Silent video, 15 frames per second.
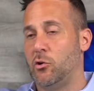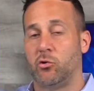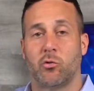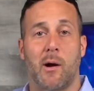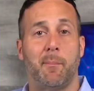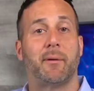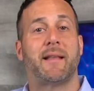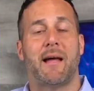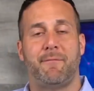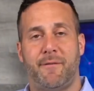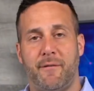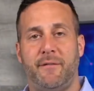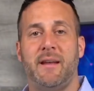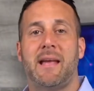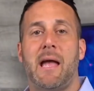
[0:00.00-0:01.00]
So I put that
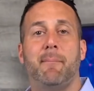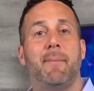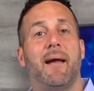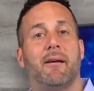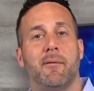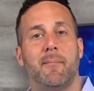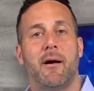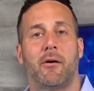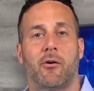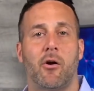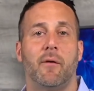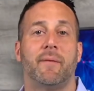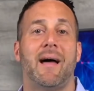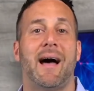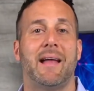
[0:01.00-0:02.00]
50K Bank of America
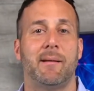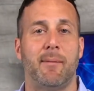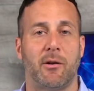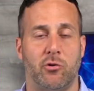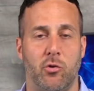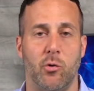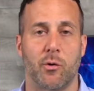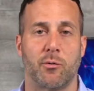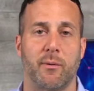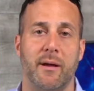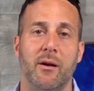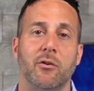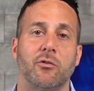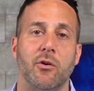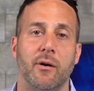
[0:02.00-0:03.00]
on that had about 2 or 3
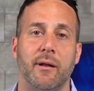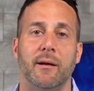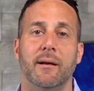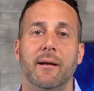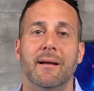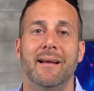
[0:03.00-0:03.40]
years on it,